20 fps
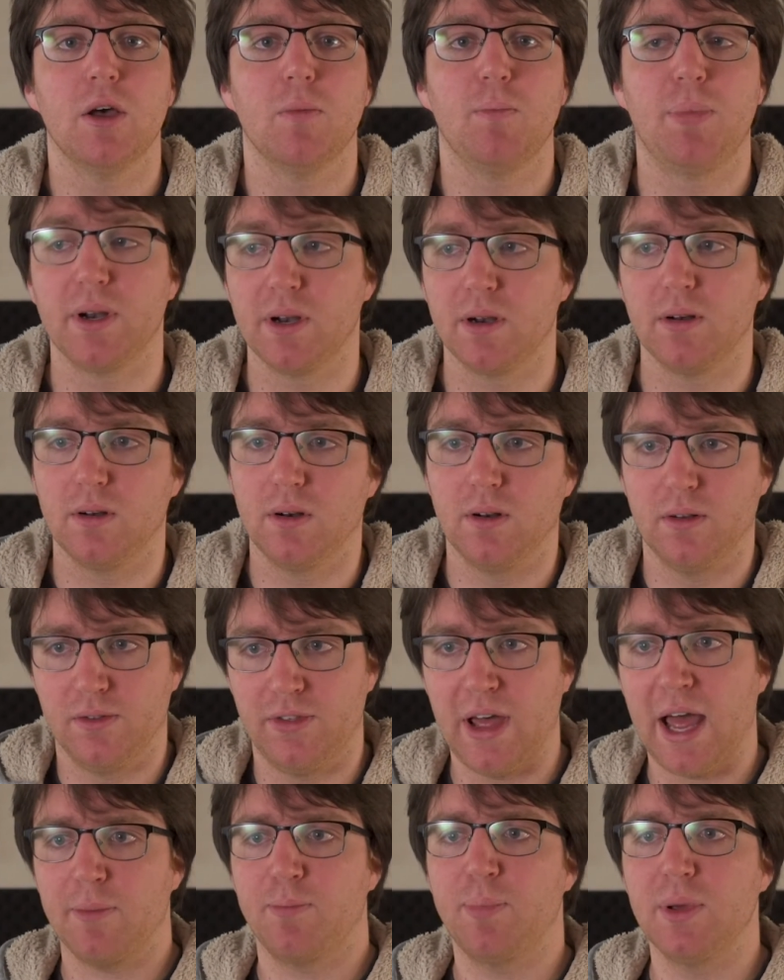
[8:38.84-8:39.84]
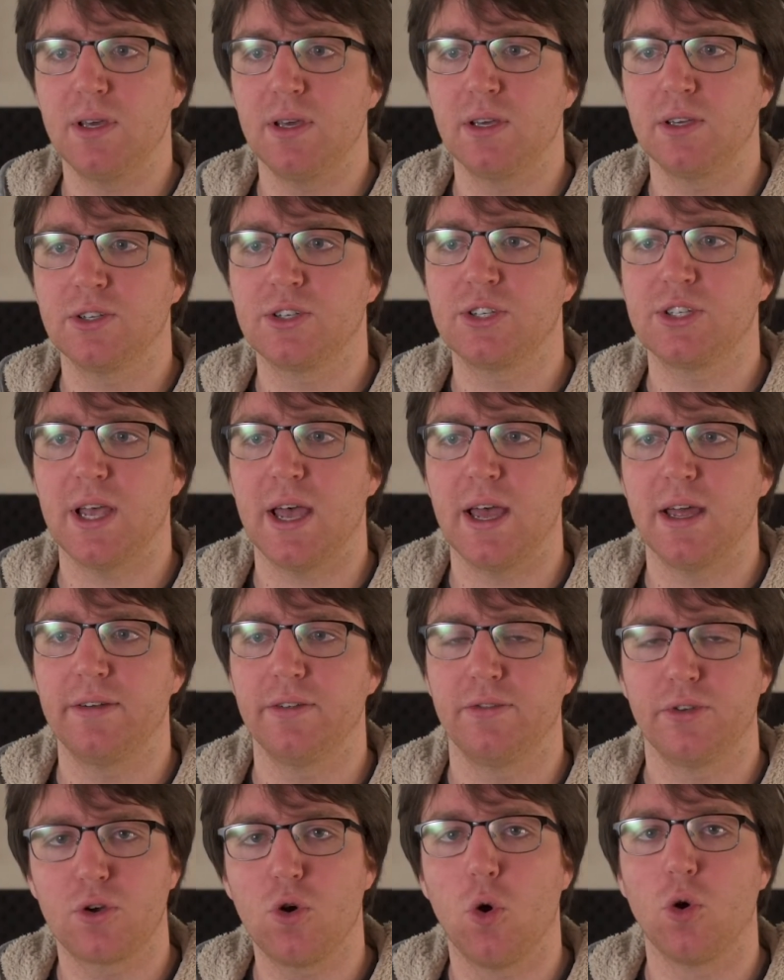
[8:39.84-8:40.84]
But that being
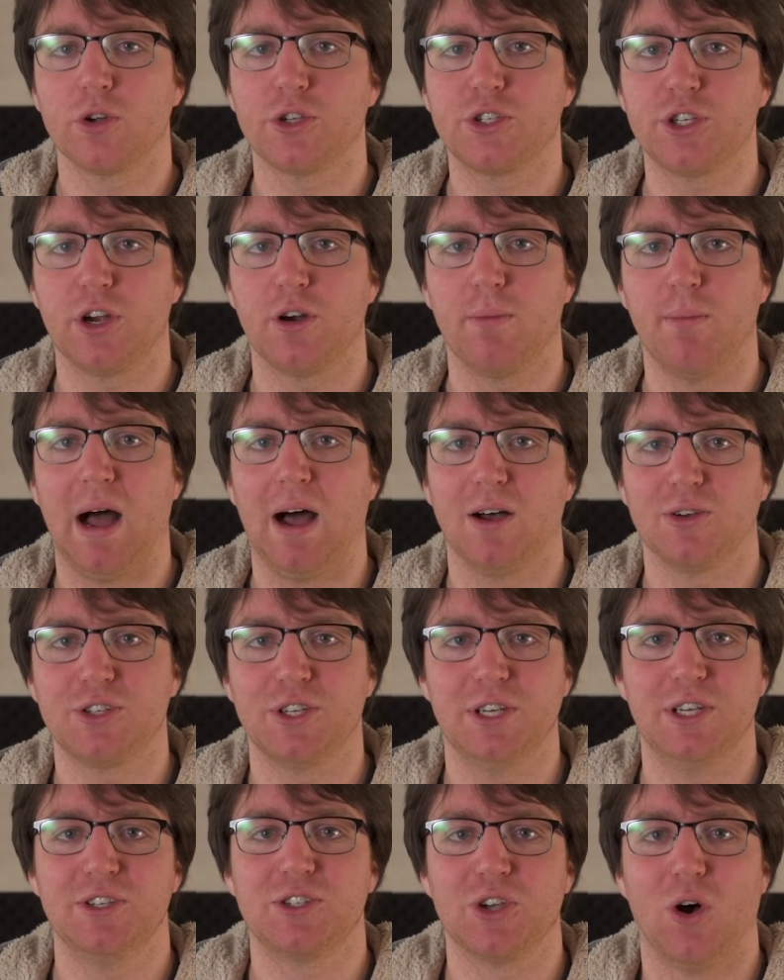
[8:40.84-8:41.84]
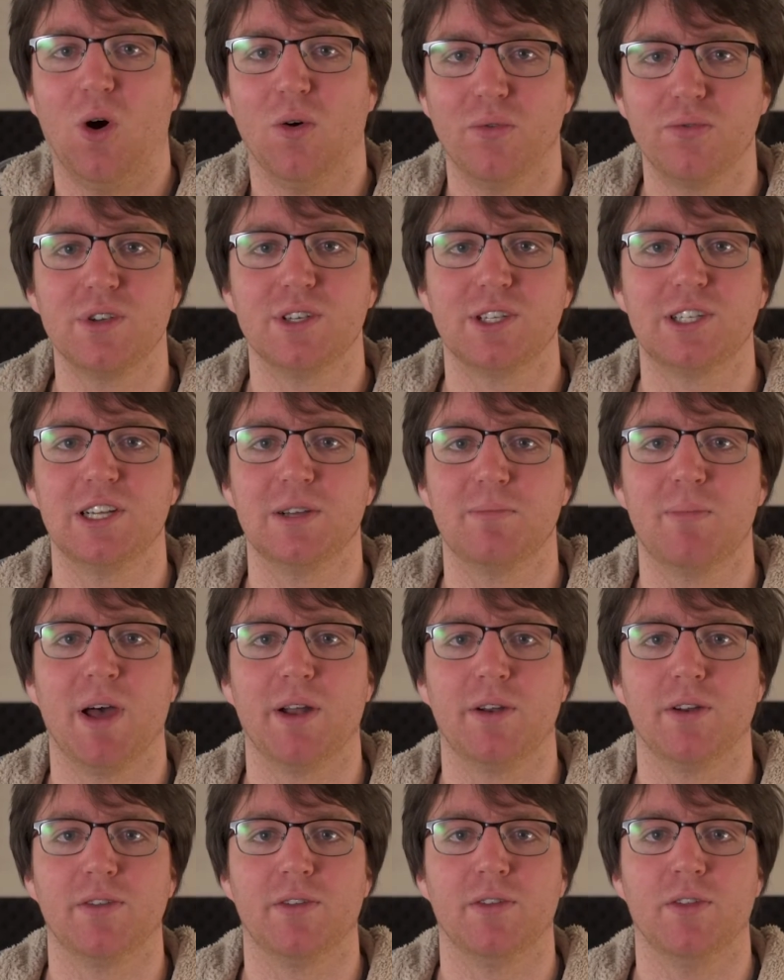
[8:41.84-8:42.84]
said, the Corsair mouse is obviously
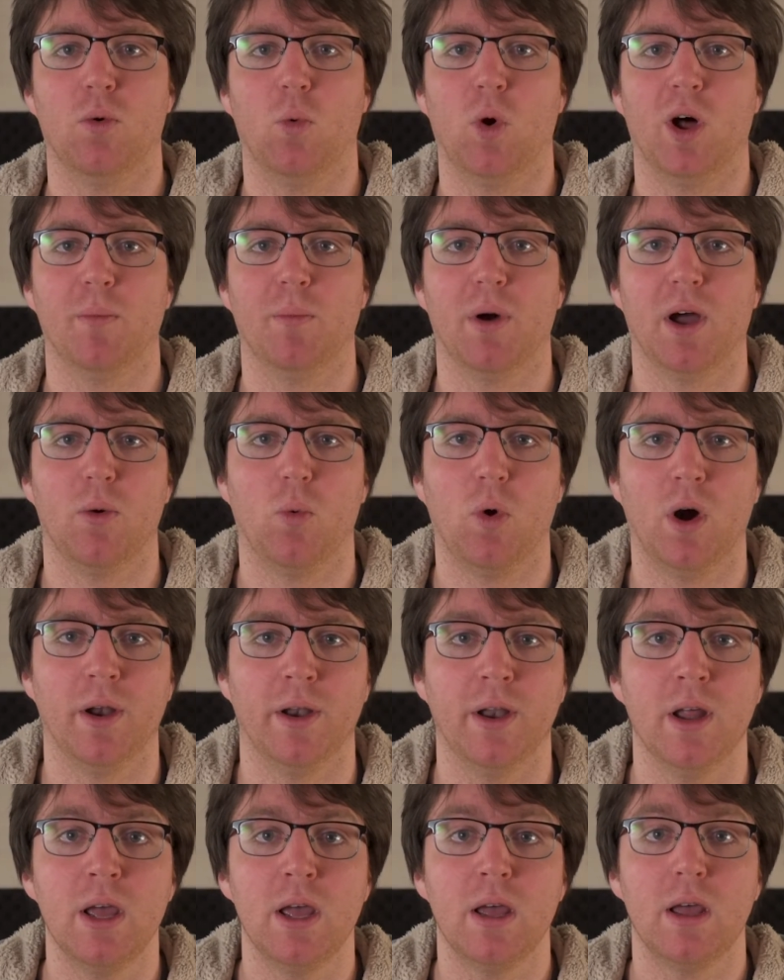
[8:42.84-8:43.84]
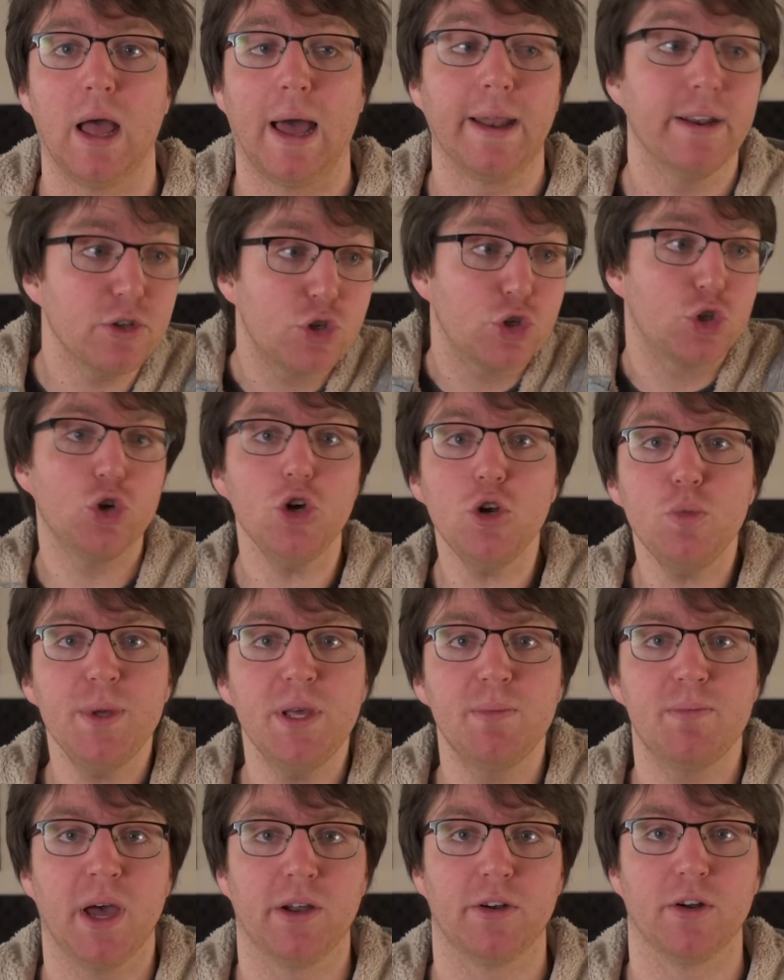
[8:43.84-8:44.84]
better than the 1x1. And it should be
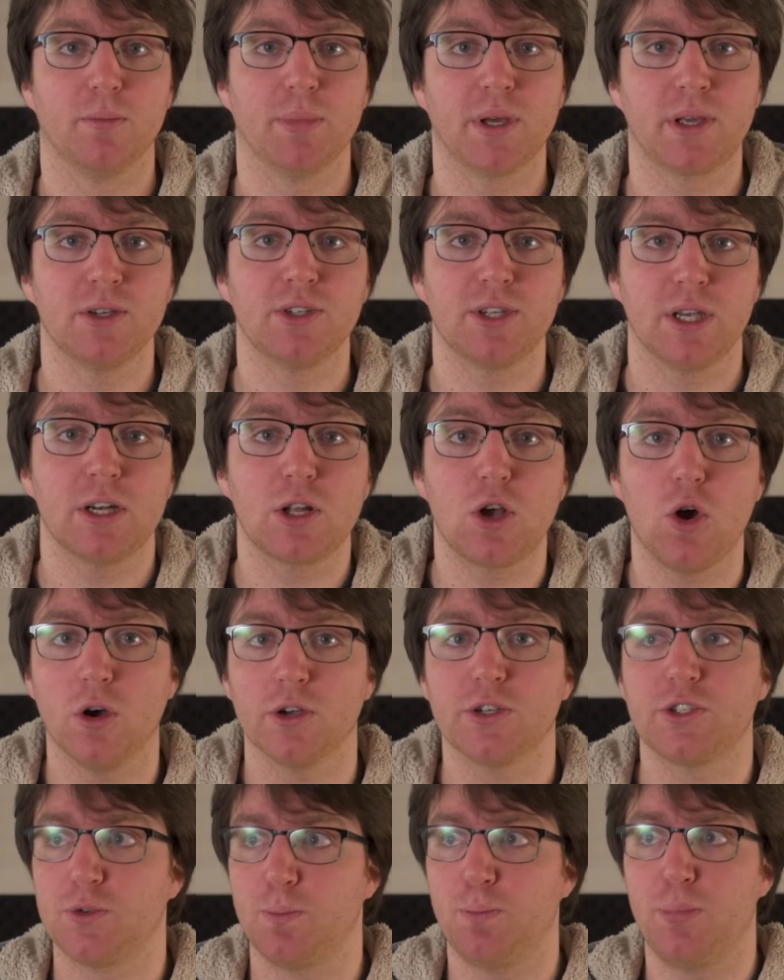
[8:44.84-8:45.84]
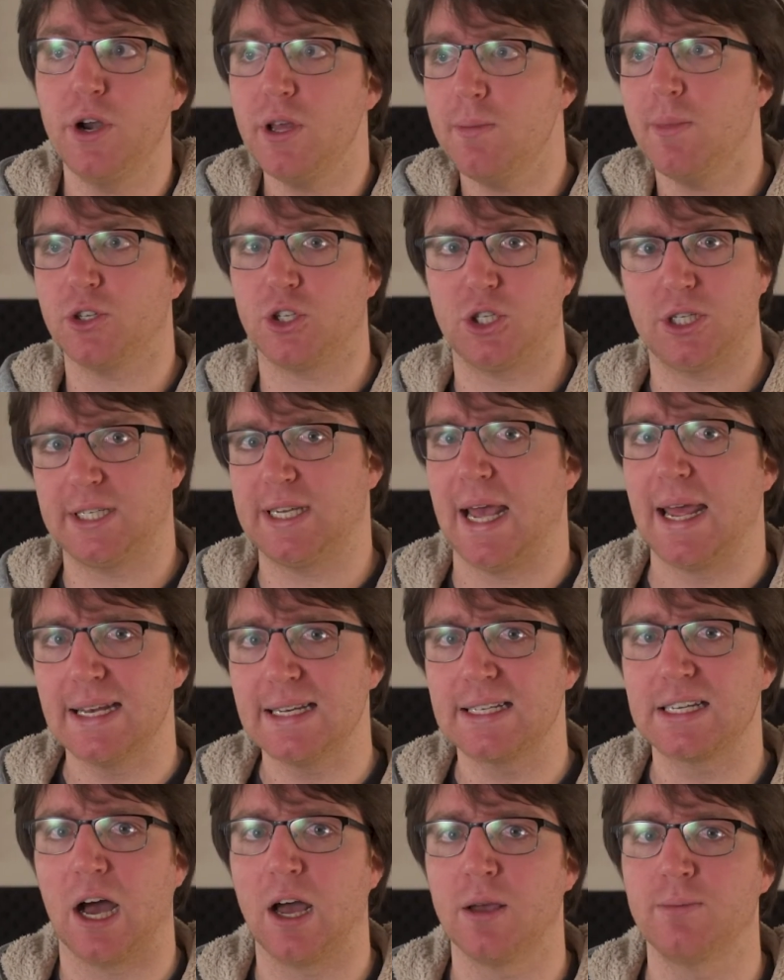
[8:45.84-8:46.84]
better because it costs pretty much 10
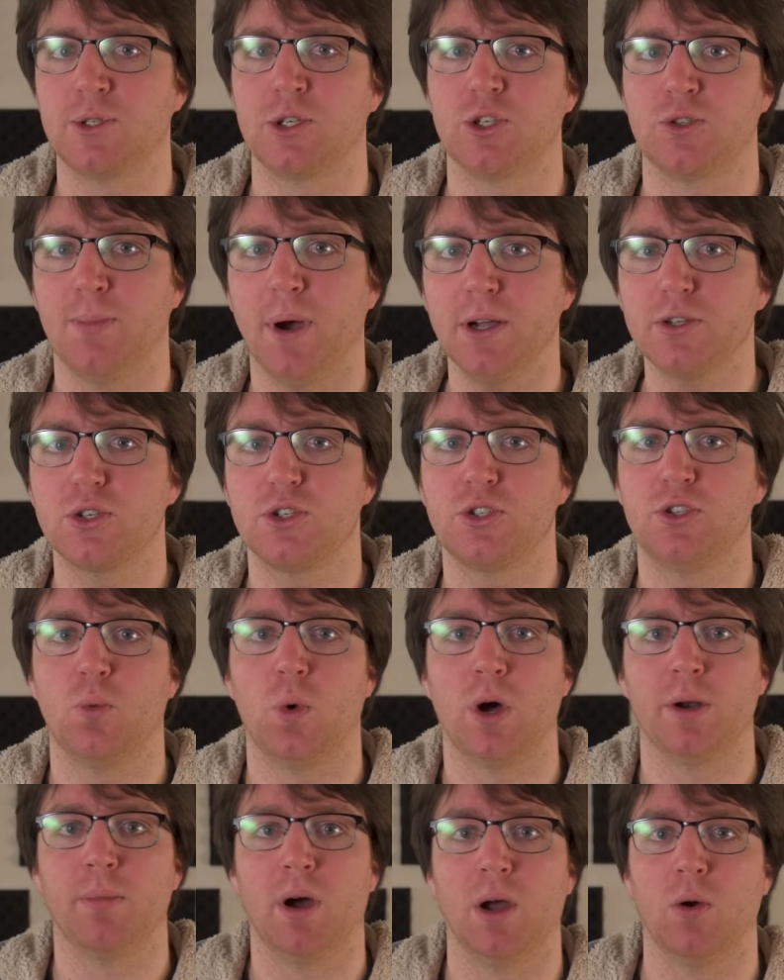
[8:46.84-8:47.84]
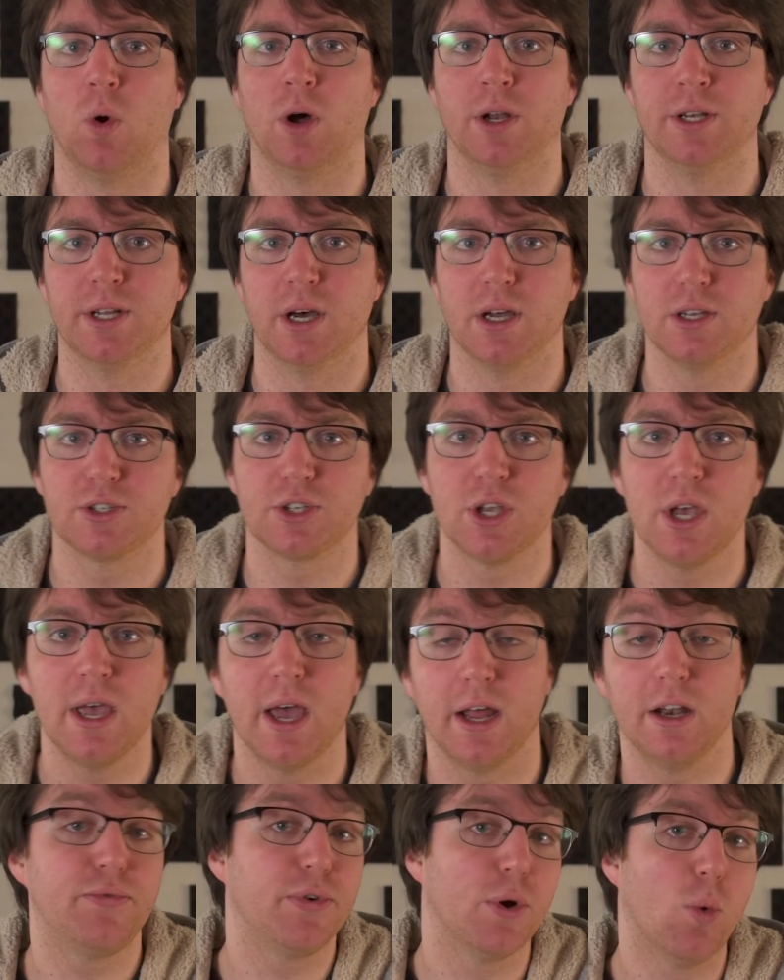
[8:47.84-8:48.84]
times as much as the 1x1 does.
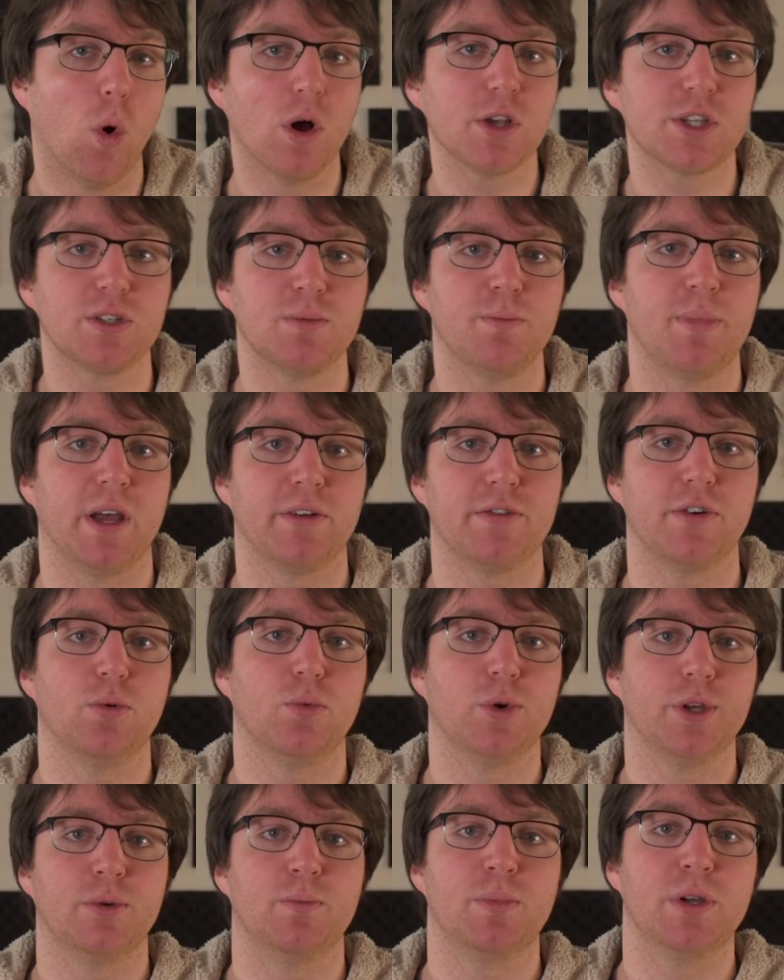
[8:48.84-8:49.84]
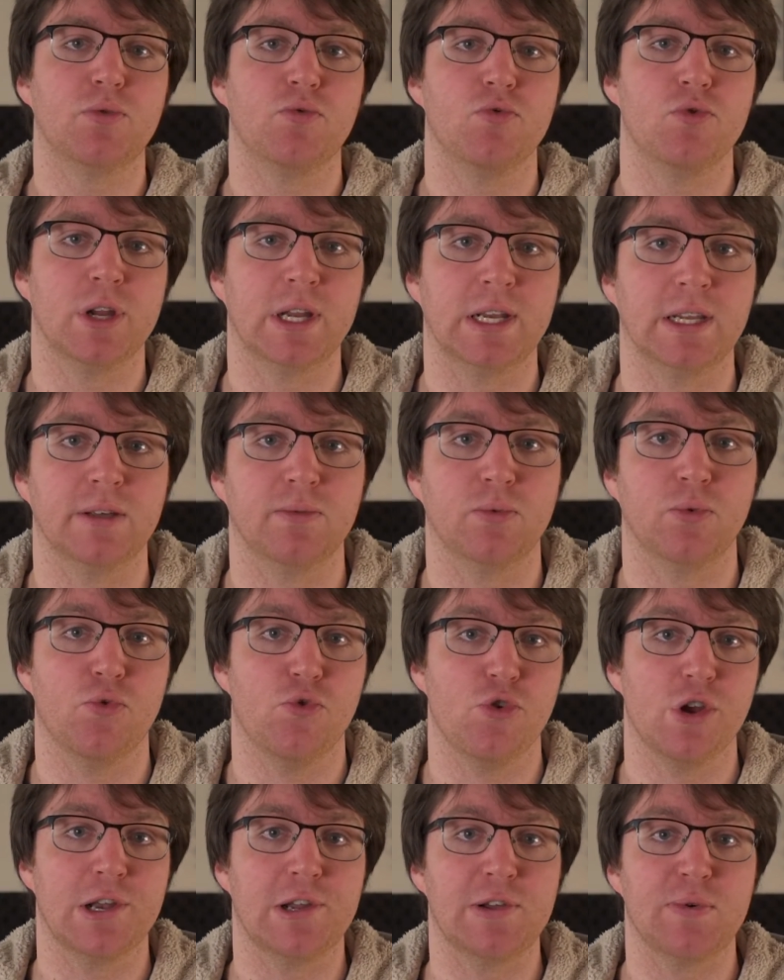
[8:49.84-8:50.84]
And if it wasn't better, we'd be really,
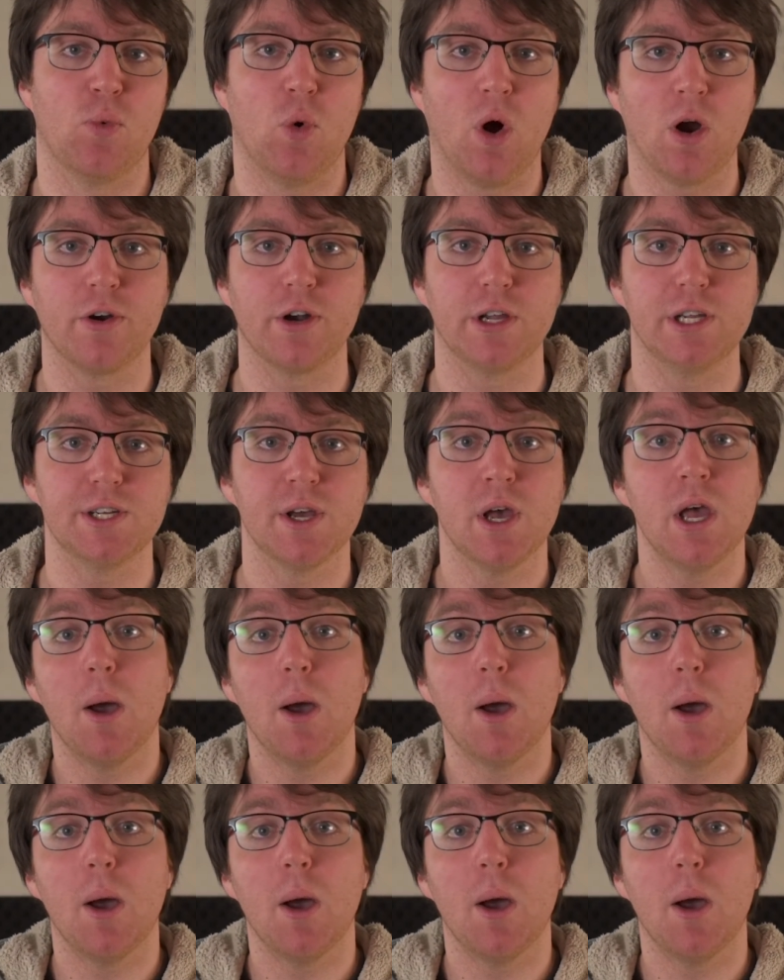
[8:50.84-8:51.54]
really worried.